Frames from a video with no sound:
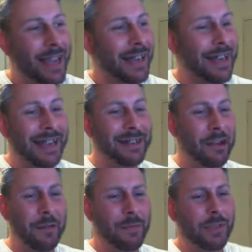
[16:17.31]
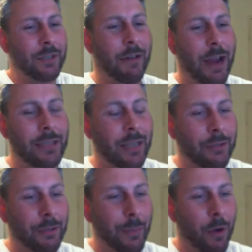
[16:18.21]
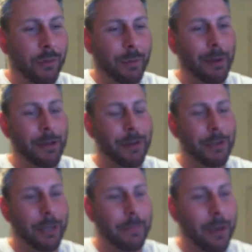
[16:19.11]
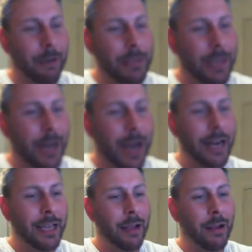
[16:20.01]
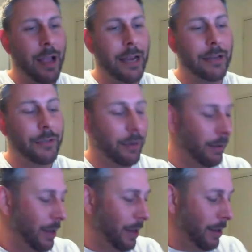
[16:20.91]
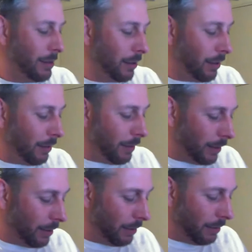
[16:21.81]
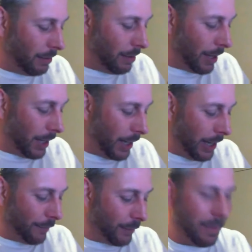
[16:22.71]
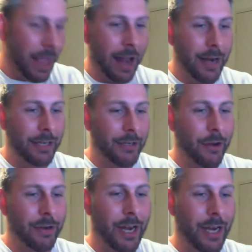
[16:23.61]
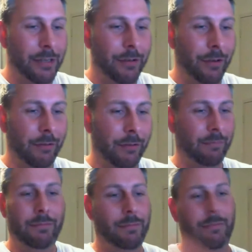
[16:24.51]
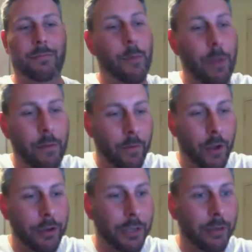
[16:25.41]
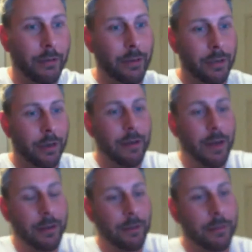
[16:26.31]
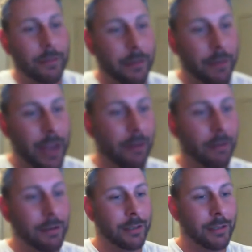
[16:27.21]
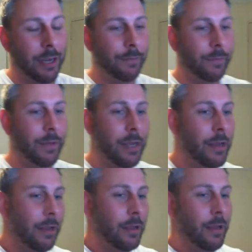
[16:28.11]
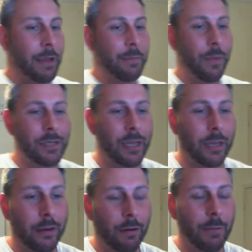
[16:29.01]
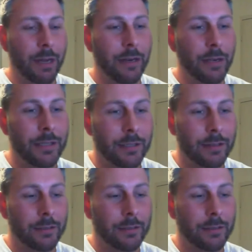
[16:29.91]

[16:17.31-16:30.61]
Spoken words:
Yeah. It's just crazy entrepreneurship, you know, at a young age, you know. So from that, he turned it into Virgin, you know, and, you know, airlines and stuff, and music. You know what I mean? It's just,